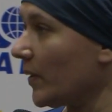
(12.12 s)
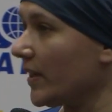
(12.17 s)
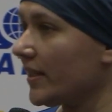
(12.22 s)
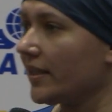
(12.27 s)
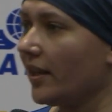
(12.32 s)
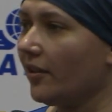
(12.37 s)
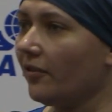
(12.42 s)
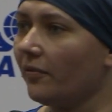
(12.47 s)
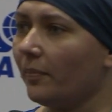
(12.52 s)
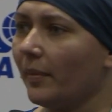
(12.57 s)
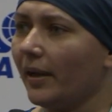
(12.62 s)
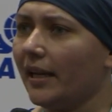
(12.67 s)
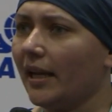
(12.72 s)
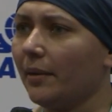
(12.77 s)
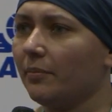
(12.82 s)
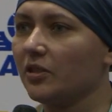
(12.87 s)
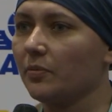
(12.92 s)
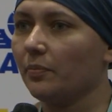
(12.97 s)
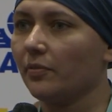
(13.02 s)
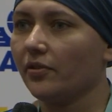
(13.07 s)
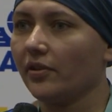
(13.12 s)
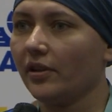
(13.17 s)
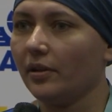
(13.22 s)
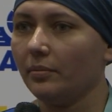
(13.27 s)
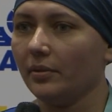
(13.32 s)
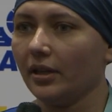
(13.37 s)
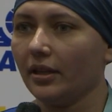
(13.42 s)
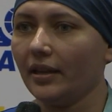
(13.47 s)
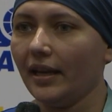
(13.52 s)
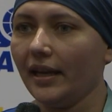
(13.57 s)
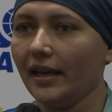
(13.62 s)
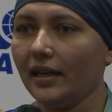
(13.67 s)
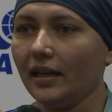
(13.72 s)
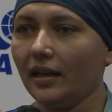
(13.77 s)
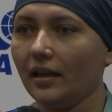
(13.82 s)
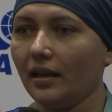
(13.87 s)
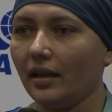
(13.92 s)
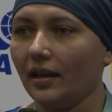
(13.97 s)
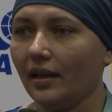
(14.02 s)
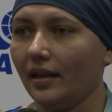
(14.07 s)
myself. My name is Maria
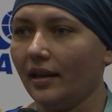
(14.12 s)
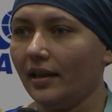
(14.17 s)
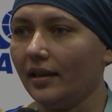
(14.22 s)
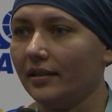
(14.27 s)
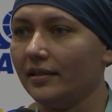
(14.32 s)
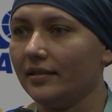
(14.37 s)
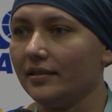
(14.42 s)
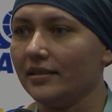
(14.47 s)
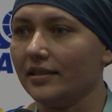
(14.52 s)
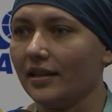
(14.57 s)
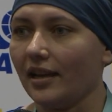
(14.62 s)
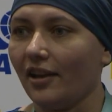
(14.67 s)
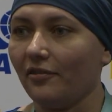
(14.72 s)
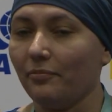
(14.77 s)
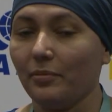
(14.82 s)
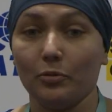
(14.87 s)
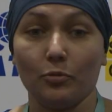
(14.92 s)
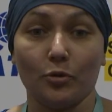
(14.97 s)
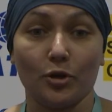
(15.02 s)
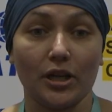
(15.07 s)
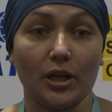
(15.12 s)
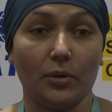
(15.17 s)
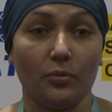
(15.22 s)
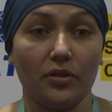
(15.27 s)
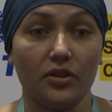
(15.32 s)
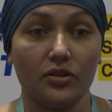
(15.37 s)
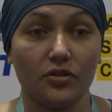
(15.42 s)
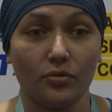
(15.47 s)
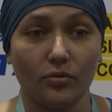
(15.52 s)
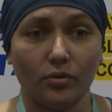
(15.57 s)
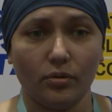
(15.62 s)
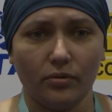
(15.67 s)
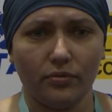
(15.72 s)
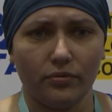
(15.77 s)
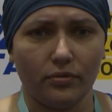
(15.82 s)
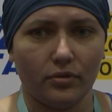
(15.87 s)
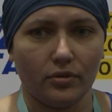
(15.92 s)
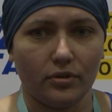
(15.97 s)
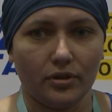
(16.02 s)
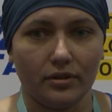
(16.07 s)
Miglain, and I've been working with Zulu
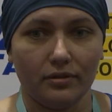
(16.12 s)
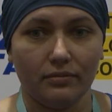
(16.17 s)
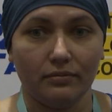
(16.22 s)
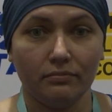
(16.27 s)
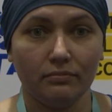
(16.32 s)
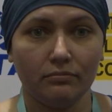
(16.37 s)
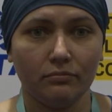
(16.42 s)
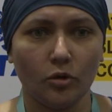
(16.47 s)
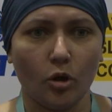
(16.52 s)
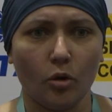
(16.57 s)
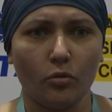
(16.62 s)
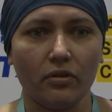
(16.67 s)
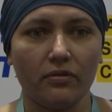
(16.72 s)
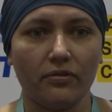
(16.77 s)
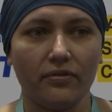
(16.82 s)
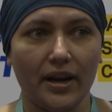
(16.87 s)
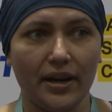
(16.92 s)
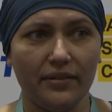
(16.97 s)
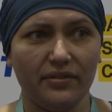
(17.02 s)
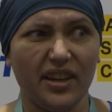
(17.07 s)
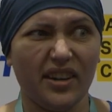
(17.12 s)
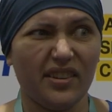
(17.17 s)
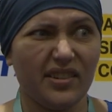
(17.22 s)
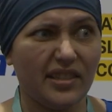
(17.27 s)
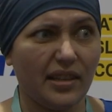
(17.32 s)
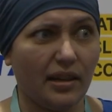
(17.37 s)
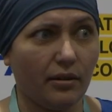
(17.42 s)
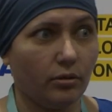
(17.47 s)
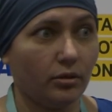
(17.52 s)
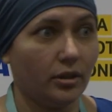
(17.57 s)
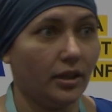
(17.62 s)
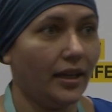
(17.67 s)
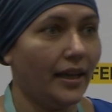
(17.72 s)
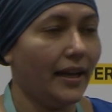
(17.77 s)
for over 5 years now.